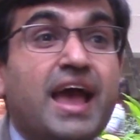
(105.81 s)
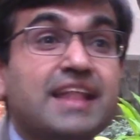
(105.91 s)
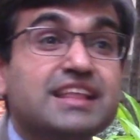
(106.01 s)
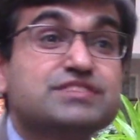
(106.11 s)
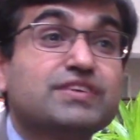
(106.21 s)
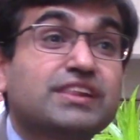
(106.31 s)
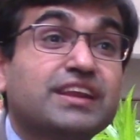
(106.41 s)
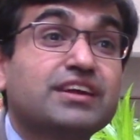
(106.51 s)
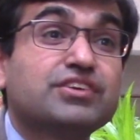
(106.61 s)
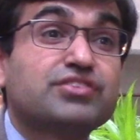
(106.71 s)
And this for
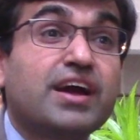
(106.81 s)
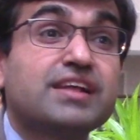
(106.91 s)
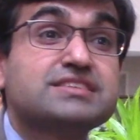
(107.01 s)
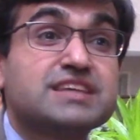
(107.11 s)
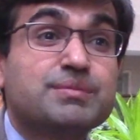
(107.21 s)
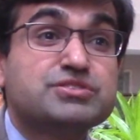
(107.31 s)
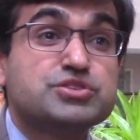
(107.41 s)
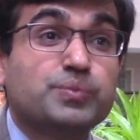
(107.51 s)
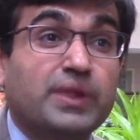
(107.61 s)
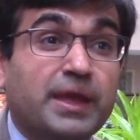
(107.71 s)
clinical trials come
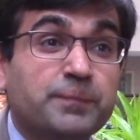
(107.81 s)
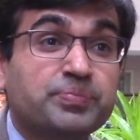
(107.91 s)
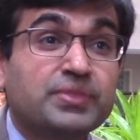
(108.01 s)
into play.